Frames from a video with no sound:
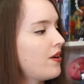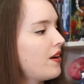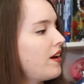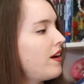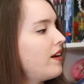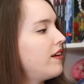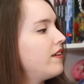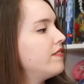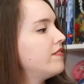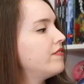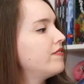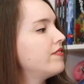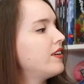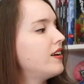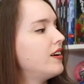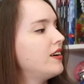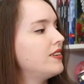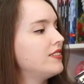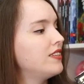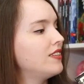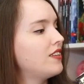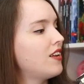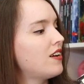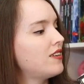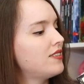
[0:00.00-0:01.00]
I have
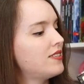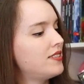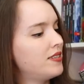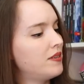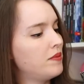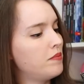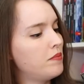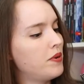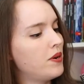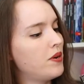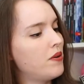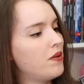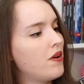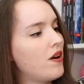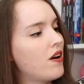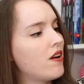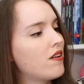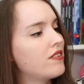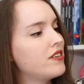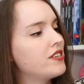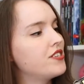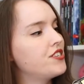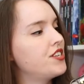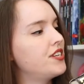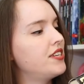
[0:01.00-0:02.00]
The Lost Symbol,
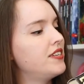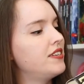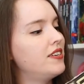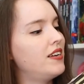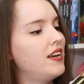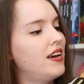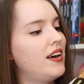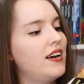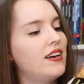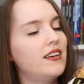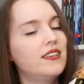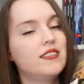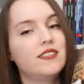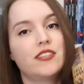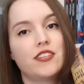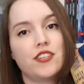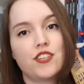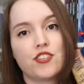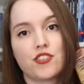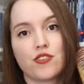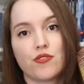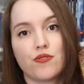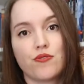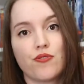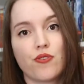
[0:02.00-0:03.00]
Origin, and
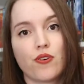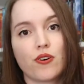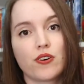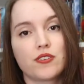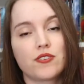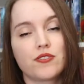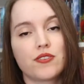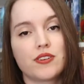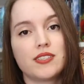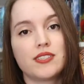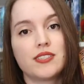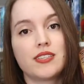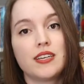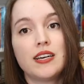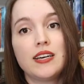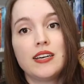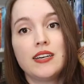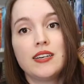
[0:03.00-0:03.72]
Digital Fortress.